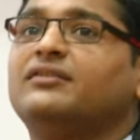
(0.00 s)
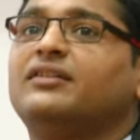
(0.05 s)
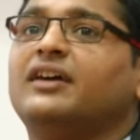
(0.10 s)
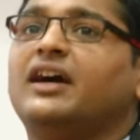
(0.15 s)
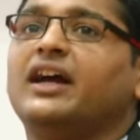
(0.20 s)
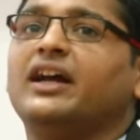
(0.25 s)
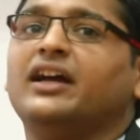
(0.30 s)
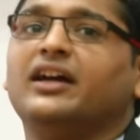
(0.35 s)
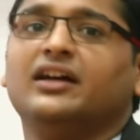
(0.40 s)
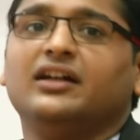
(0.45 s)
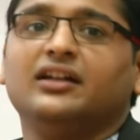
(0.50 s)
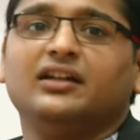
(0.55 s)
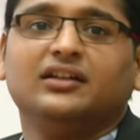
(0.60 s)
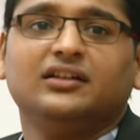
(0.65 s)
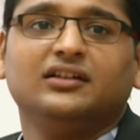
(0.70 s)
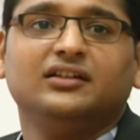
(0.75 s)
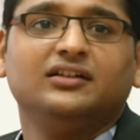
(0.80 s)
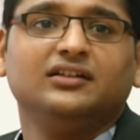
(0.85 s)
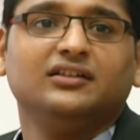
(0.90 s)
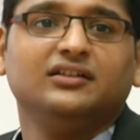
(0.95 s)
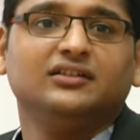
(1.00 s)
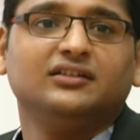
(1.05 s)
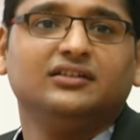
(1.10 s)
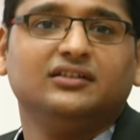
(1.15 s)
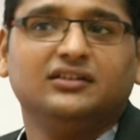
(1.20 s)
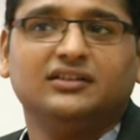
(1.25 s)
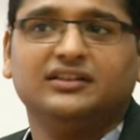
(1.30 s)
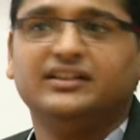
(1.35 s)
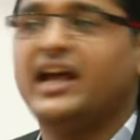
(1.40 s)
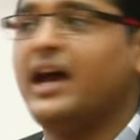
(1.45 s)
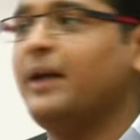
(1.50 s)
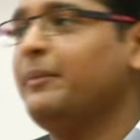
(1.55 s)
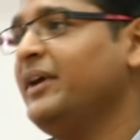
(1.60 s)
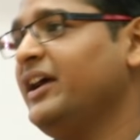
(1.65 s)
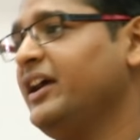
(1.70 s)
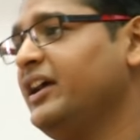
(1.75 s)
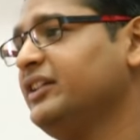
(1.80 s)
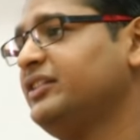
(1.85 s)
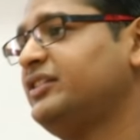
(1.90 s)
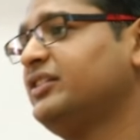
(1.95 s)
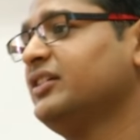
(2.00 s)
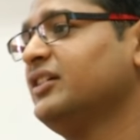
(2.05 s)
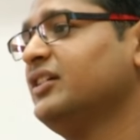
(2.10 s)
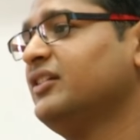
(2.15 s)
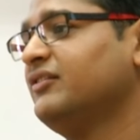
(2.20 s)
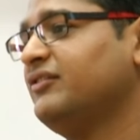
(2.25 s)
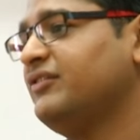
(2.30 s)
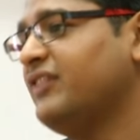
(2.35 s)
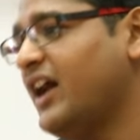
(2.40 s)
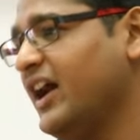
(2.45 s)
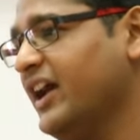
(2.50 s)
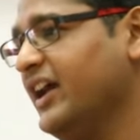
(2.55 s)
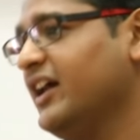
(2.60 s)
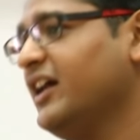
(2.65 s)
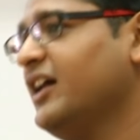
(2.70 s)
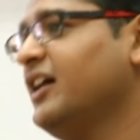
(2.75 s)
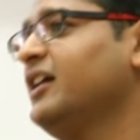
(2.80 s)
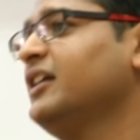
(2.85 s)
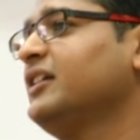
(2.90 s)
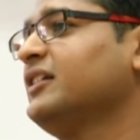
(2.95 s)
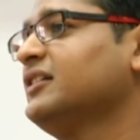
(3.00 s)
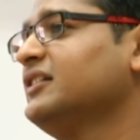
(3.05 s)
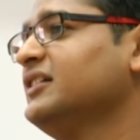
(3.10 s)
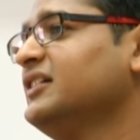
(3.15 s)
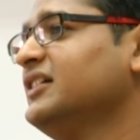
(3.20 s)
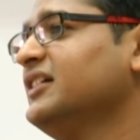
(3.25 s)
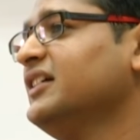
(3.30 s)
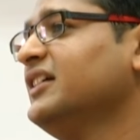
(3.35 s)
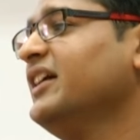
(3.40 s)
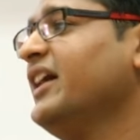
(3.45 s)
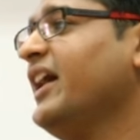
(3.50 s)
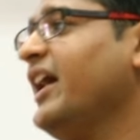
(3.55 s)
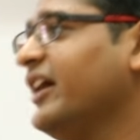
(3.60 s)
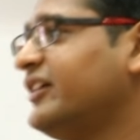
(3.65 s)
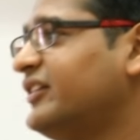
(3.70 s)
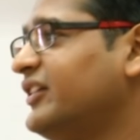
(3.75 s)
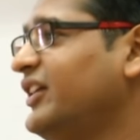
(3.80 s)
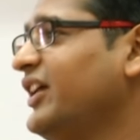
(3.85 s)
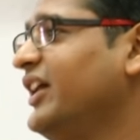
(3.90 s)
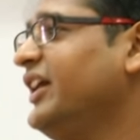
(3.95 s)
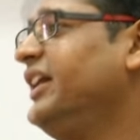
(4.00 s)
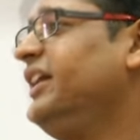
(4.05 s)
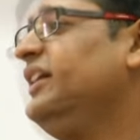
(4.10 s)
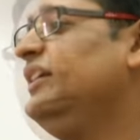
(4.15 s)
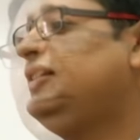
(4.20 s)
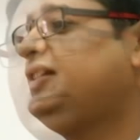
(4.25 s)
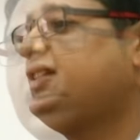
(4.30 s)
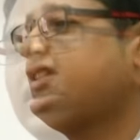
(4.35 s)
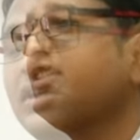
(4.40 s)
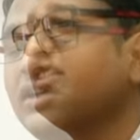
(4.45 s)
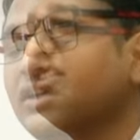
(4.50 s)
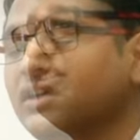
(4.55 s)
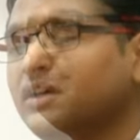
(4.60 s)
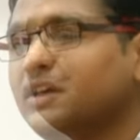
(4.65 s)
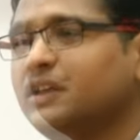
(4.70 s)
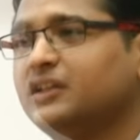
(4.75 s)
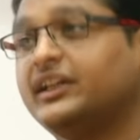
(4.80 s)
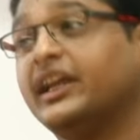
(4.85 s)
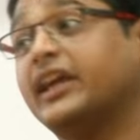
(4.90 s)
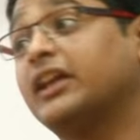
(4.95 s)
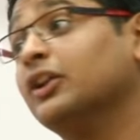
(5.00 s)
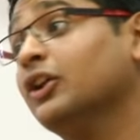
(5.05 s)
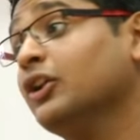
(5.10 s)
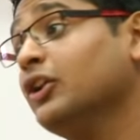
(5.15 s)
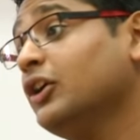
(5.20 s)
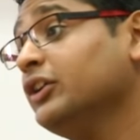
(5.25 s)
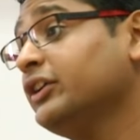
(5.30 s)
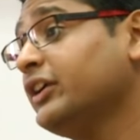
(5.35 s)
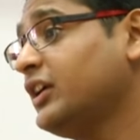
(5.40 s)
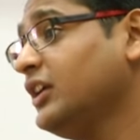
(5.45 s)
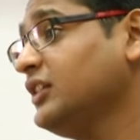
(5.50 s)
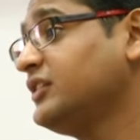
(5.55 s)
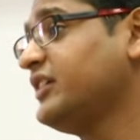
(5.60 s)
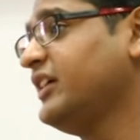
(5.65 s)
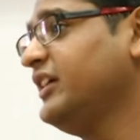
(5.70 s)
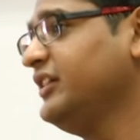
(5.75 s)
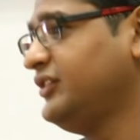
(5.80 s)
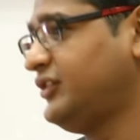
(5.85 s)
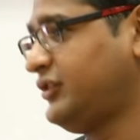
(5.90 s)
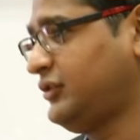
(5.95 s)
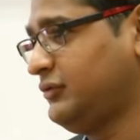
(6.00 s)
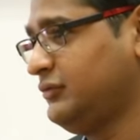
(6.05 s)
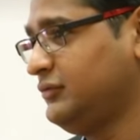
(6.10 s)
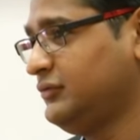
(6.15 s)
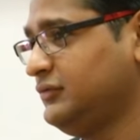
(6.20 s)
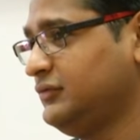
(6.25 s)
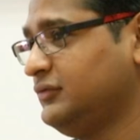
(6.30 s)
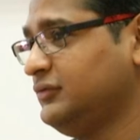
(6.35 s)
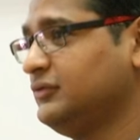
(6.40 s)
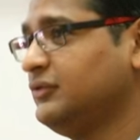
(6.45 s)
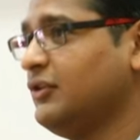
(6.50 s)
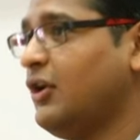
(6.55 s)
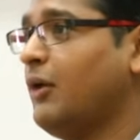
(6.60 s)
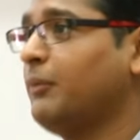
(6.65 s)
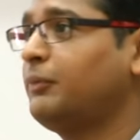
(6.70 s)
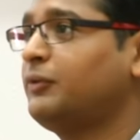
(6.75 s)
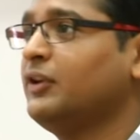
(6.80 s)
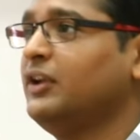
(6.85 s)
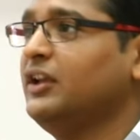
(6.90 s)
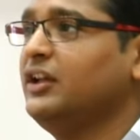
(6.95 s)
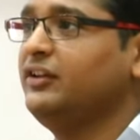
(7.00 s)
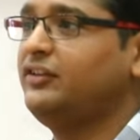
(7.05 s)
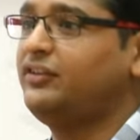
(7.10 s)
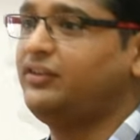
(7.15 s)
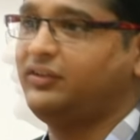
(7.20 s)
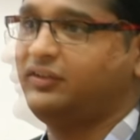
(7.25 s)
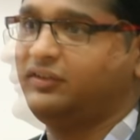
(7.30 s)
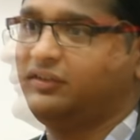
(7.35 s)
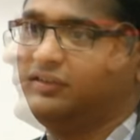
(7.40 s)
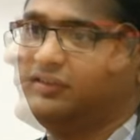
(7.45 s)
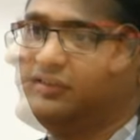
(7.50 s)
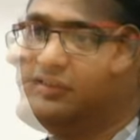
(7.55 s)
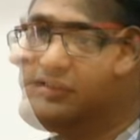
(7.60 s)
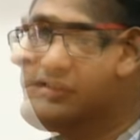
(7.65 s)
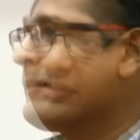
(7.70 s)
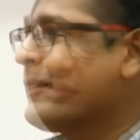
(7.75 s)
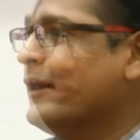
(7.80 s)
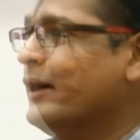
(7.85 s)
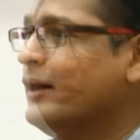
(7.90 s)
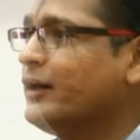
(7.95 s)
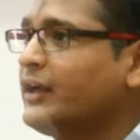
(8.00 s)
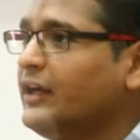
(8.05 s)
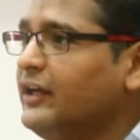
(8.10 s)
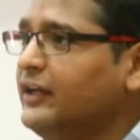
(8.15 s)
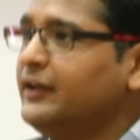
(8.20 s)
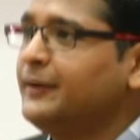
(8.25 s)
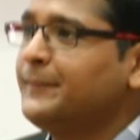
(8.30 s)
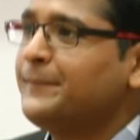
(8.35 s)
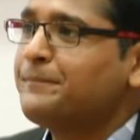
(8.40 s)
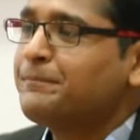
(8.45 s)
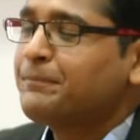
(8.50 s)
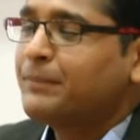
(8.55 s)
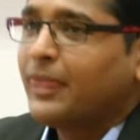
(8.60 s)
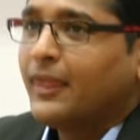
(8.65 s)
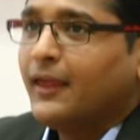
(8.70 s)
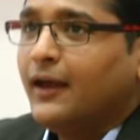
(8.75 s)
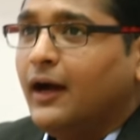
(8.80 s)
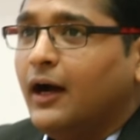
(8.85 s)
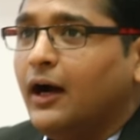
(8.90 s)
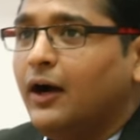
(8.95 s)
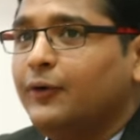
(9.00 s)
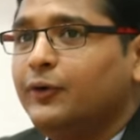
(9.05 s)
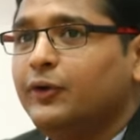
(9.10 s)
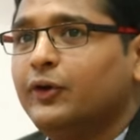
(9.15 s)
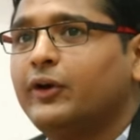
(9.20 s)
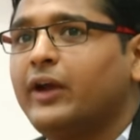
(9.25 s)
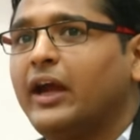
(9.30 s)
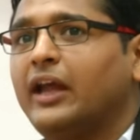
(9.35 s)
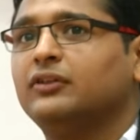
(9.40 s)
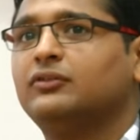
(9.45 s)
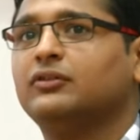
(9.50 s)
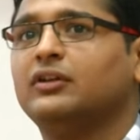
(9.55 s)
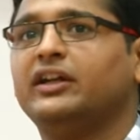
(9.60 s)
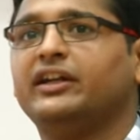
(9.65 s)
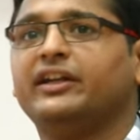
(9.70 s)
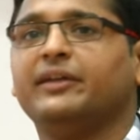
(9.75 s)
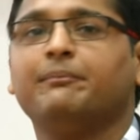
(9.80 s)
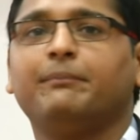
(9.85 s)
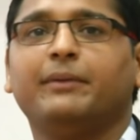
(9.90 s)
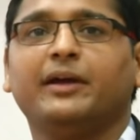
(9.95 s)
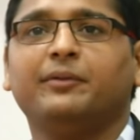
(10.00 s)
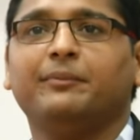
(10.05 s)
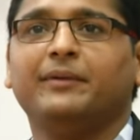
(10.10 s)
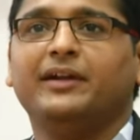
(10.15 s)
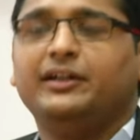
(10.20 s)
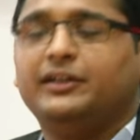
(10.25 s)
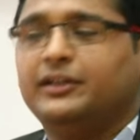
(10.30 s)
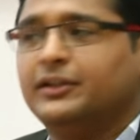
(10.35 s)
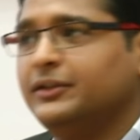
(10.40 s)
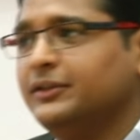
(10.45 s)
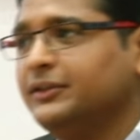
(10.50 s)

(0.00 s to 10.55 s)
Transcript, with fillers: Fire. Damage. Fire. Accidents. Technological change. Obsolescence. Okay. How do you calculate impairment?